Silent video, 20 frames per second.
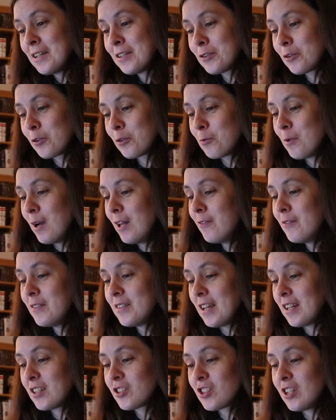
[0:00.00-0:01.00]
So 12
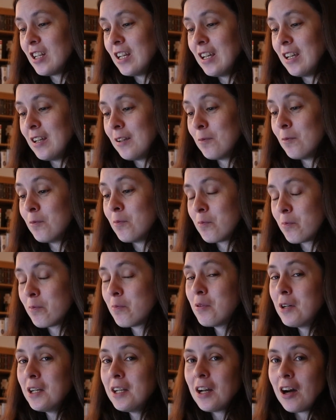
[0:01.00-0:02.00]
is actually
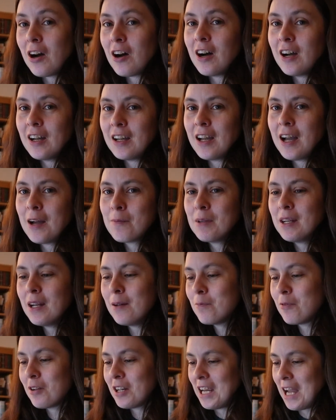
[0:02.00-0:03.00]
pretty high. I mean,
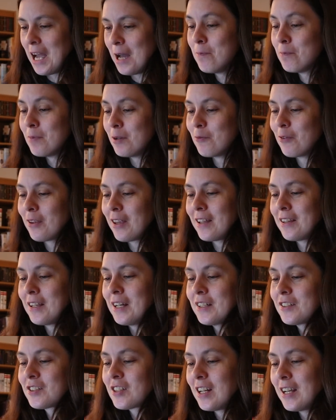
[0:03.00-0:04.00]
I'm pretty happy with
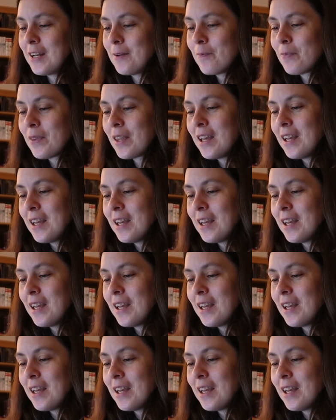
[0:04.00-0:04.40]
that actually.